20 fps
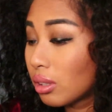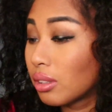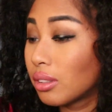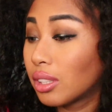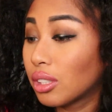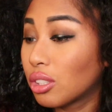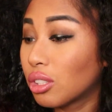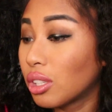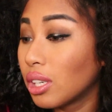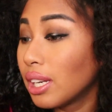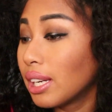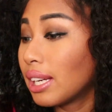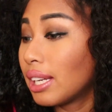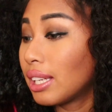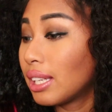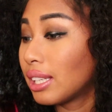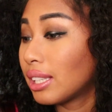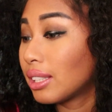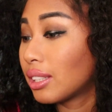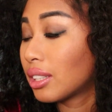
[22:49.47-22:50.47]
the trick
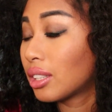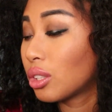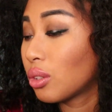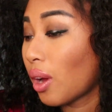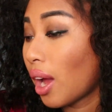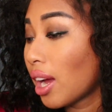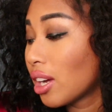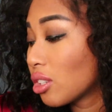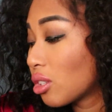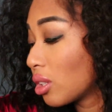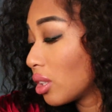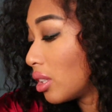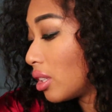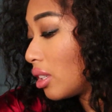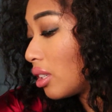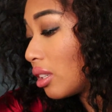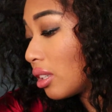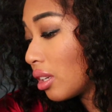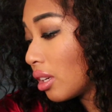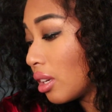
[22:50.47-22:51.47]
is to
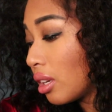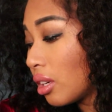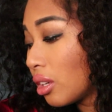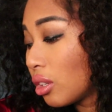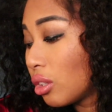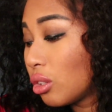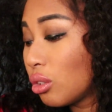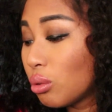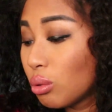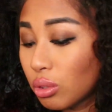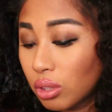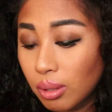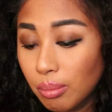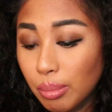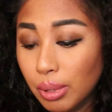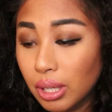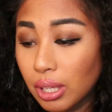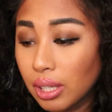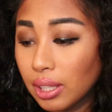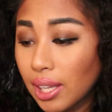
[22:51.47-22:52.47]
actually use the
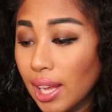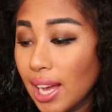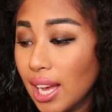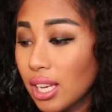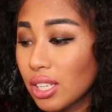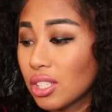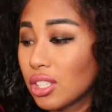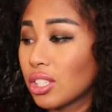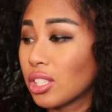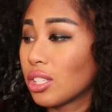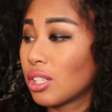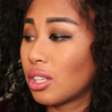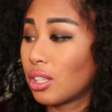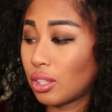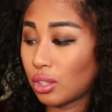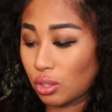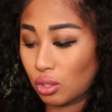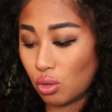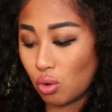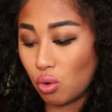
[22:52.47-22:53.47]
big lash
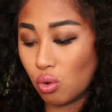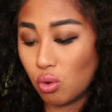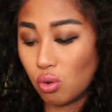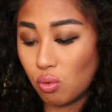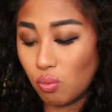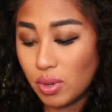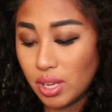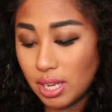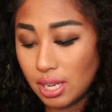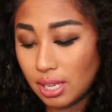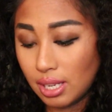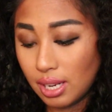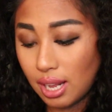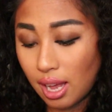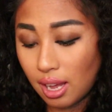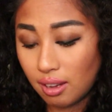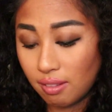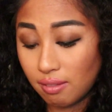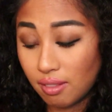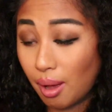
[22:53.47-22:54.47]
so we can
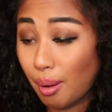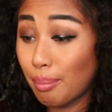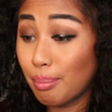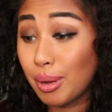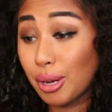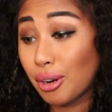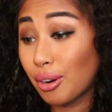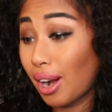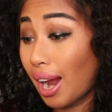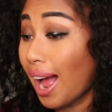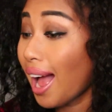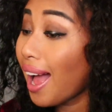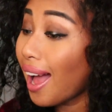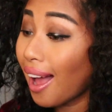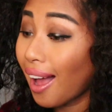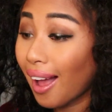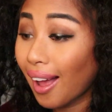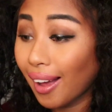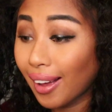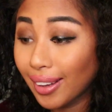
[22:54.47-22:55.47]
have a bigger
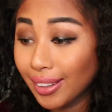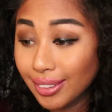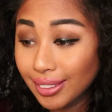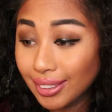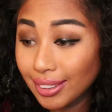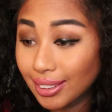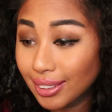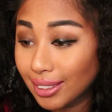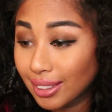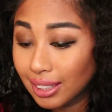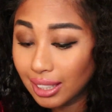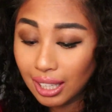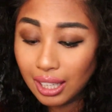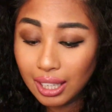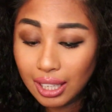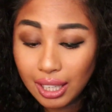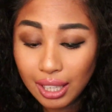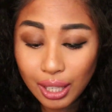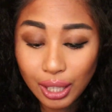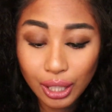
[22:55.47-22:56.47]
eyes.
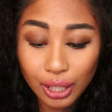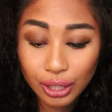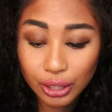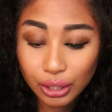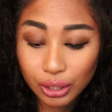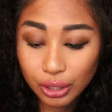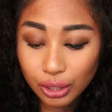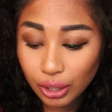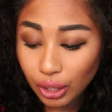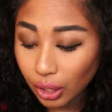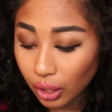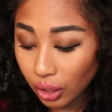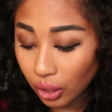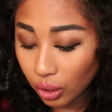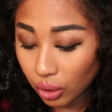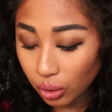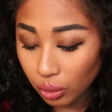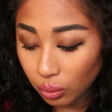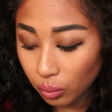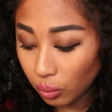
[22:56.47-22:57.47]

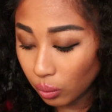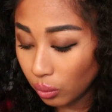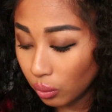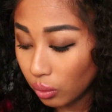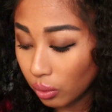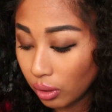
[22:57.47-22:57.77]
So